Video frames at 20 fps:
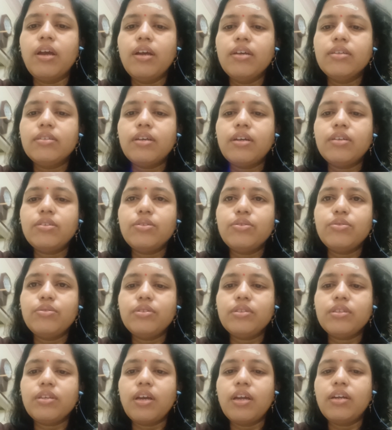Such
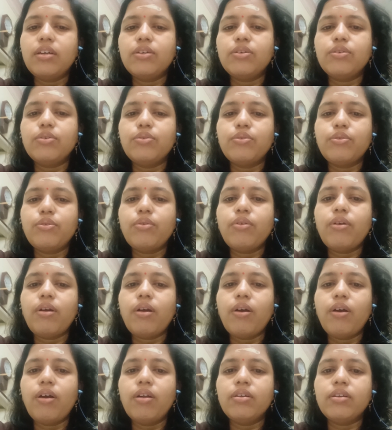shoots cannot grow
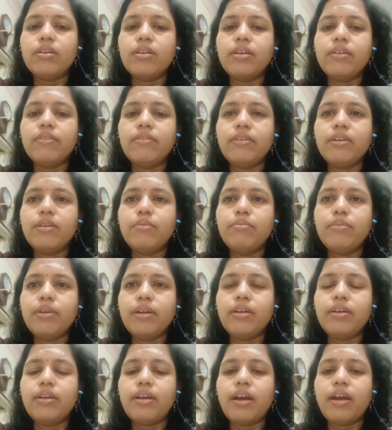and even
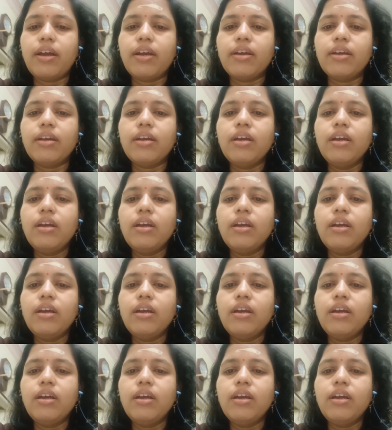may die.